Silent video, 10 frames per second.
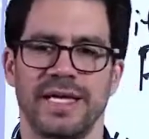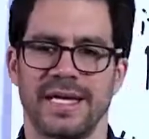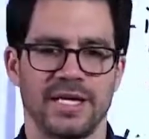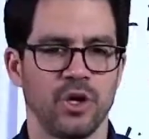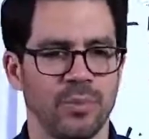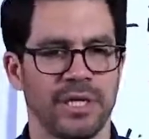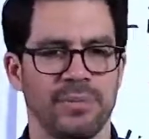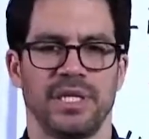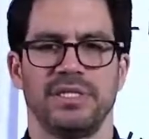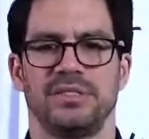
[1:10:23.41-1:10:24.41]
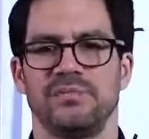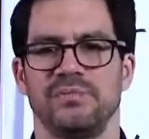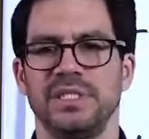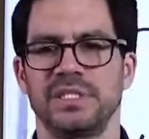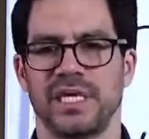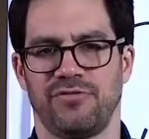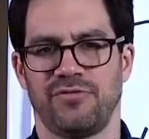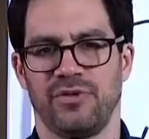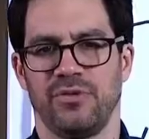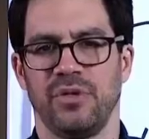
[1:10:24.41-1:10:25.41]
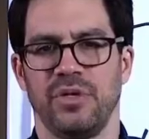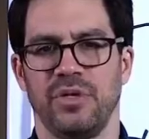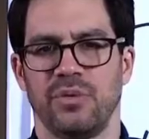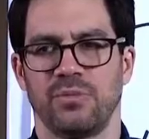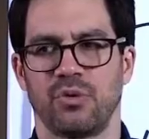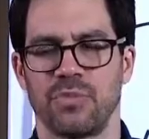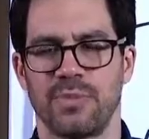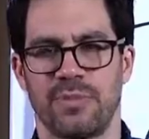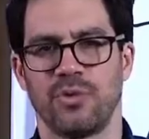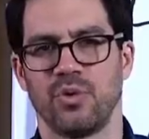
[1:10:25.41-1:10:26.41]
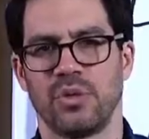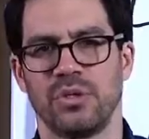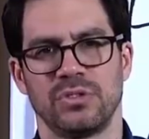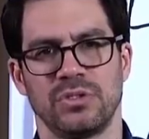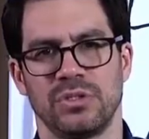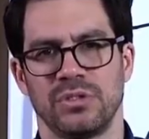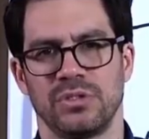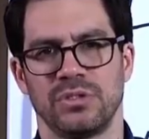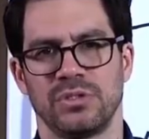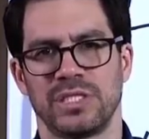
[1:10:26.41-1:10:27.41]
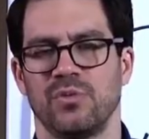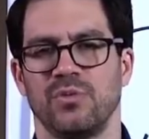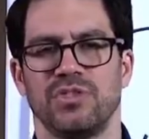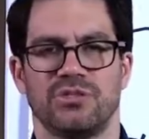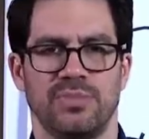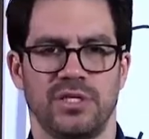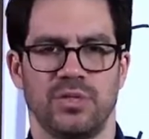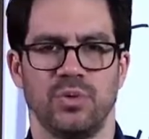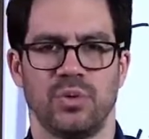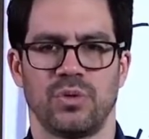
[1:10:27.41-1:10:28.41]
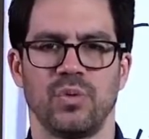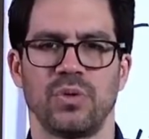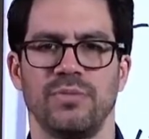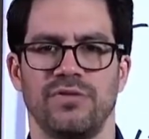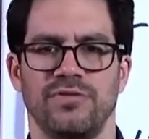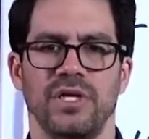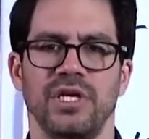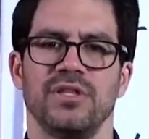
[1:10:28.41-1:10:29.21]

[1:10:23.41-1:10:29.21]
And I know money might be tight for you, but remember the words of the second richest man in the world, Warren Buffett.